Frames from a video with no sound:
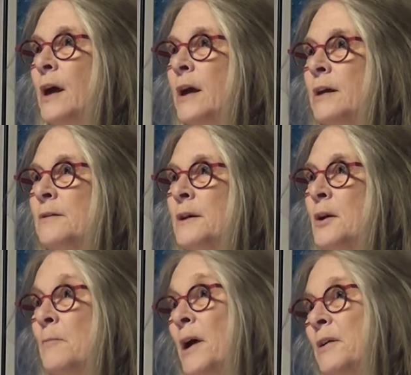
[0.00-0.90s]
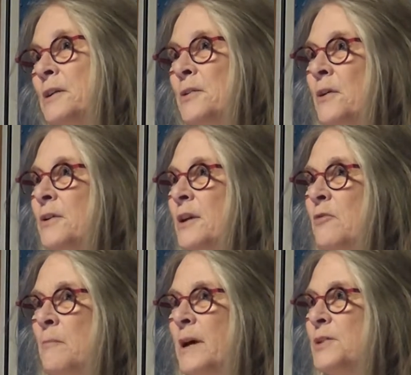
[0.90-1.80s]
fly. And apparently there aren't
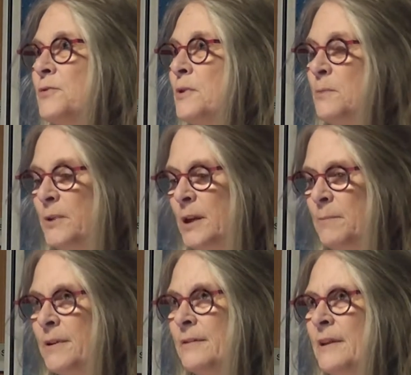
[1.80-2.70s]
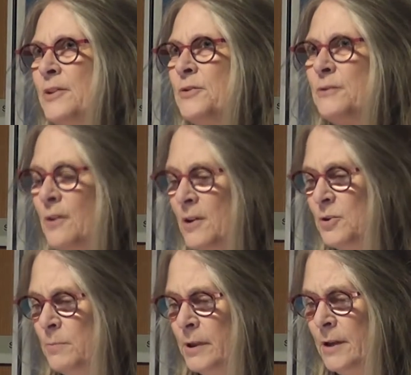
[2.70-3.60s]
enough mice for them to eat, but it's
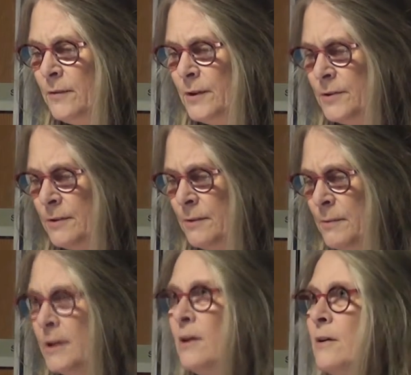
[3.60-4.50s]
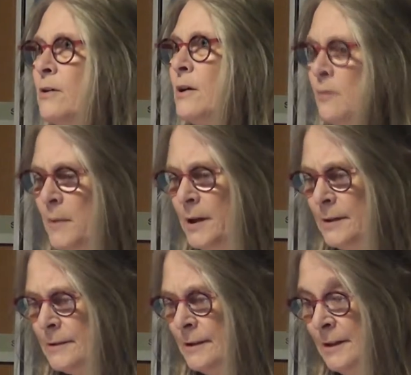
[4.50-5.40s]
hard to believe because there really are a lot of
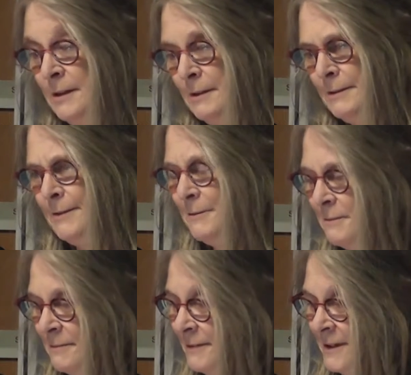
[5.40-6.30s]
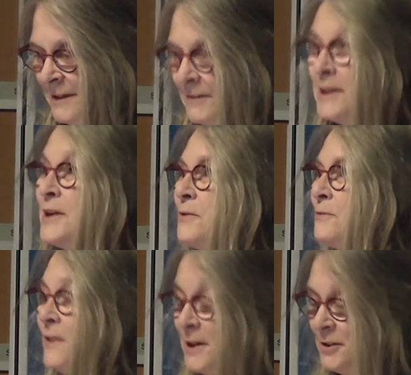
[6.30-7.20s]
mice. So, but they
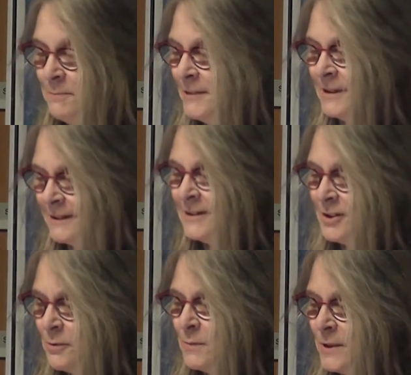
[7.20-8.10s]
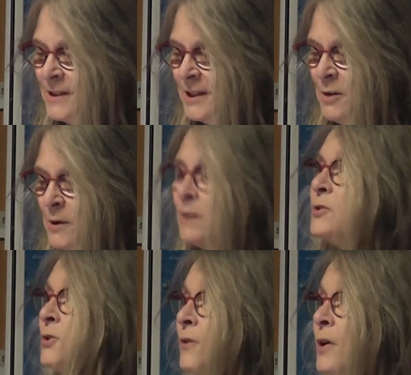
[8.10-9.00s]
don't find them. And so when we see one,
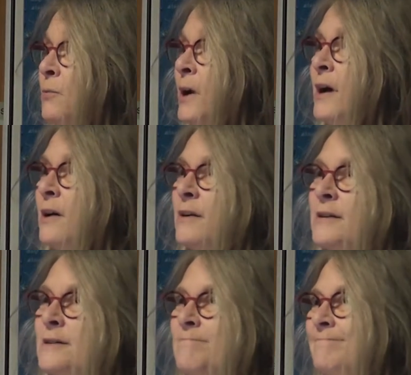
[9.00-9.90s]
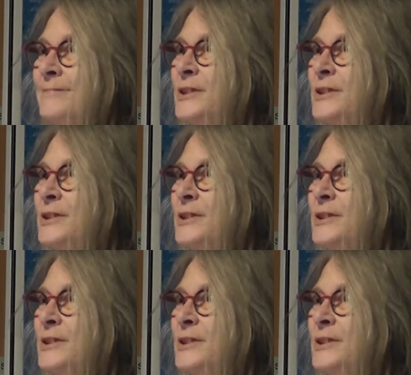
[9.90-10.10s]
which is very rare, it's